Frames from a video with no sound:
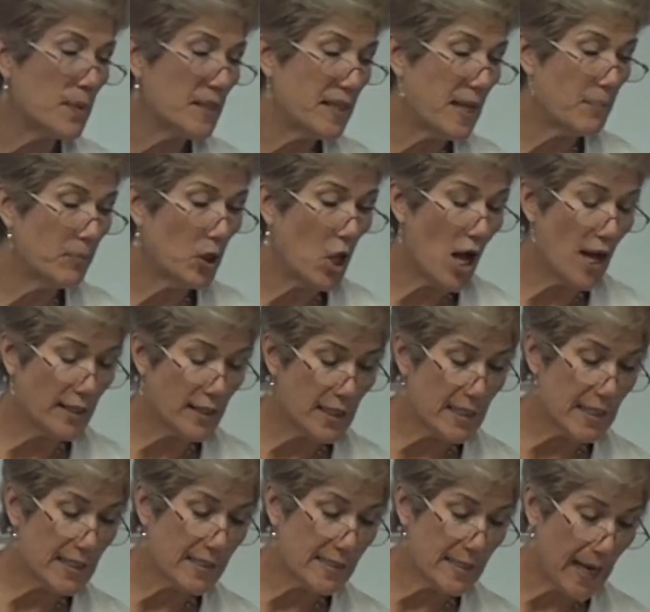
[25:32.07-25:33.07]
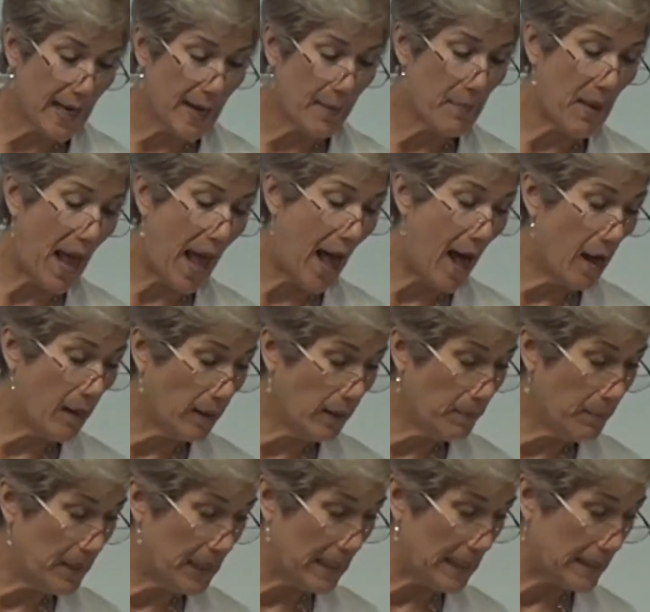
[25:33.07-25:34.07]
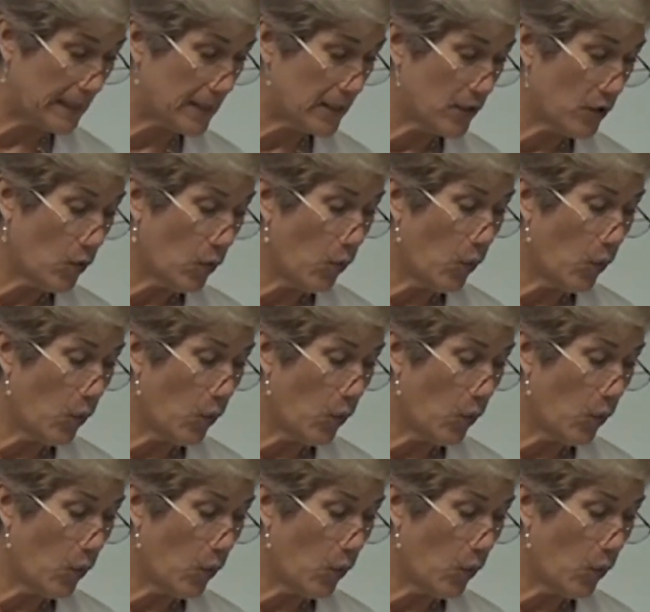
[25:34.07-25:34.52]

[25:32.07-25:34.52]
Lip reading: but they belong to the same element.